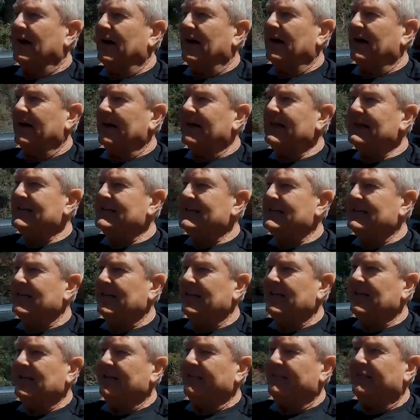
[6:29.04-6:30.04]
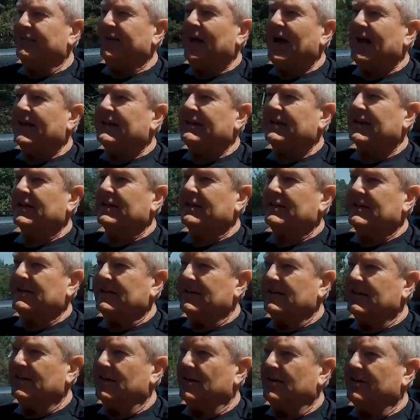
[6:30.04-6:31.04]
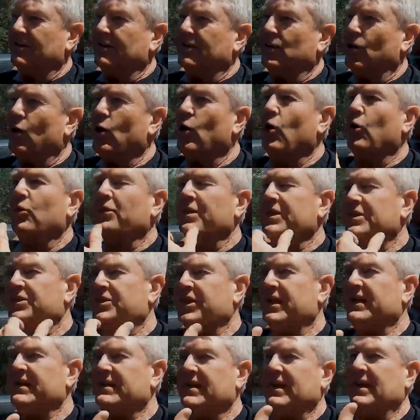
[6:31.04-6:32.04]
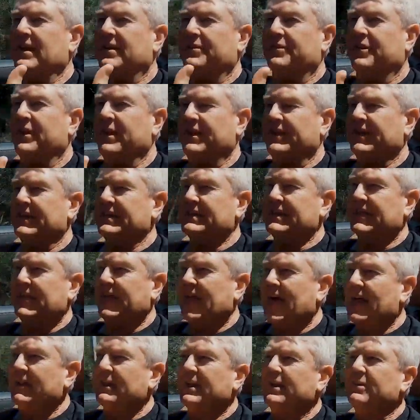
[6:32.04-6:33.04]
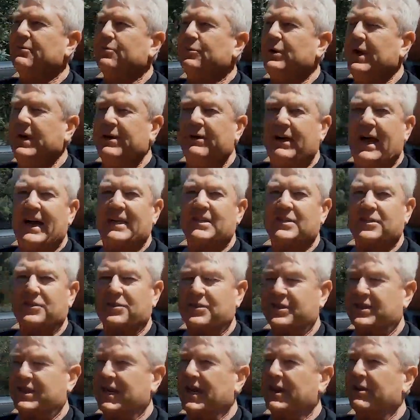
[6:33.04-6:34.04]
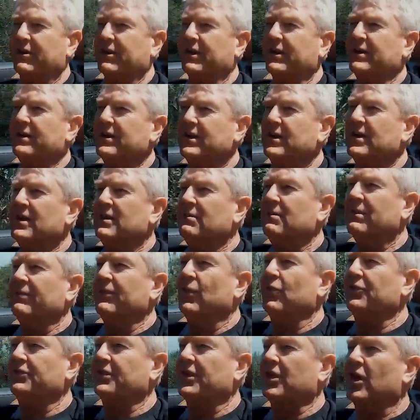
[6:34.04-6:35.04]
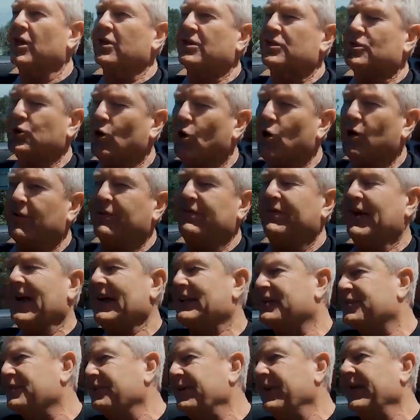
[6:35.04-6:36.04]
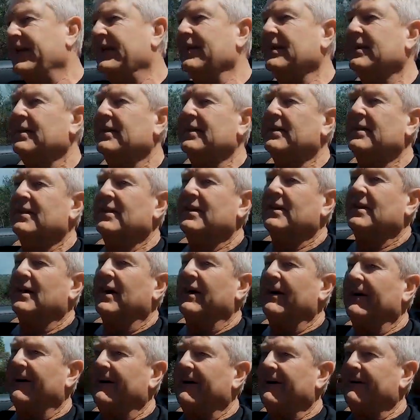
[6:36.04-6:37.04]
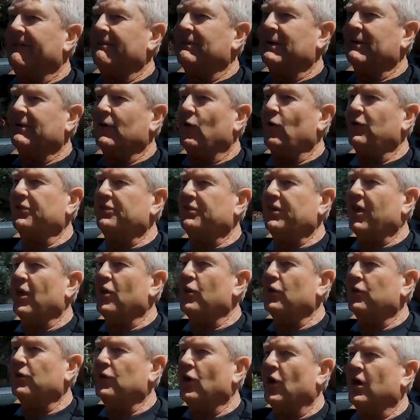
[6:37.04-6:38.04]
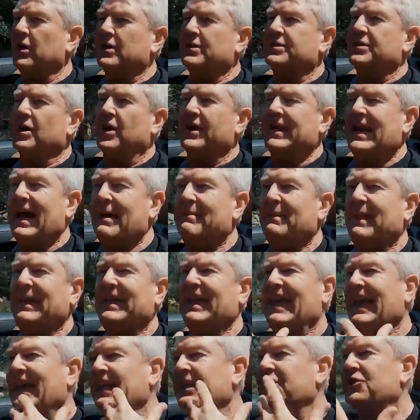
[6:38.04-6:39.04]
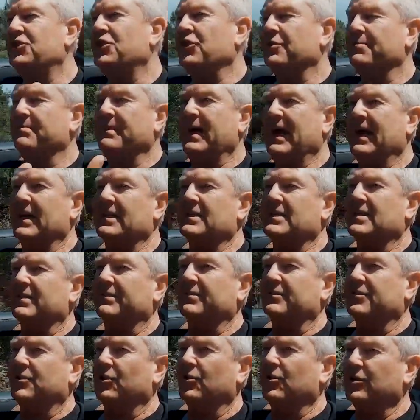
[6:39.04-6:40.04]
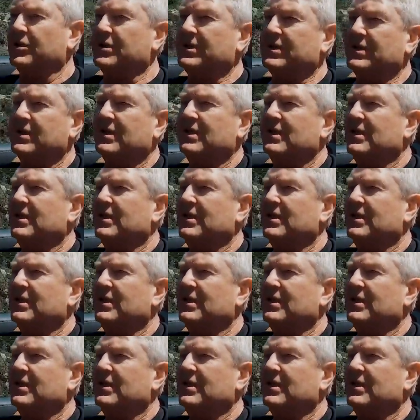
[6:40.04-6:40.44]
is the fact that all the GT3 things are there. Other than the rear axle steering, we've also got torque vectoring. We've also got dynamic engine mounts, of course,